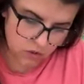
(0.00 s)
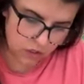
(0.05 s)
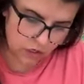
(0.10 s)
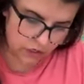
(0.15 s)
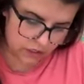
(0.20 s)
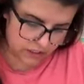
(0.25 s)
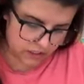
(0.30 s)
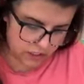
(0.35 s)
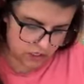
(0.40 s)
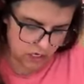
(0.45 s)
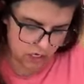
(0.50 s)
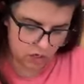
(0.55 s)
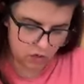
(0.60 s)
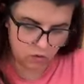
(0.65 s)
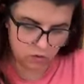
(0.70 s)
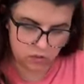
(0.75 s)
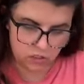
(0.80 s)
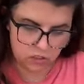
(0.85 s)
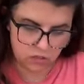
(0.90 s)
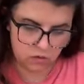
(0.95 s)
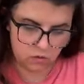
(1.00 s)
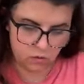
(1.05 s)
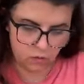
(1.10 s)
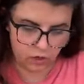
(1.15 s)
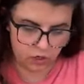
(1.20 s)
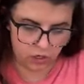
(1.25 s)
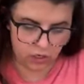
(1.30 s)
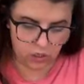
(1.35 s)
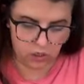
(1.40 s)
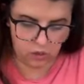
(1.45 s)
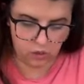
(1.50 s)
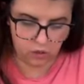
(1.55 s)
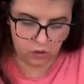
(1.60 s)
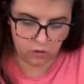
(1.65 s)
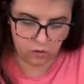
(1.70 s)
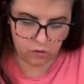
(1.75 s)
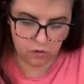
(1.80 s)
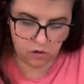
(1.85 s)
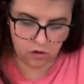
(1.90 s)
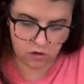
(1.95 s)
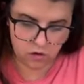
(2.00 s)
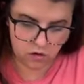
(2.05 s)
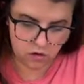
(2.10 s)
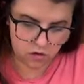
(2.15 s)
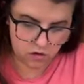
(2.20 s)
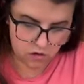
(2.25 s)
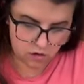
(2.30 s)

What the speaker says: So there is a nose. We're going to glue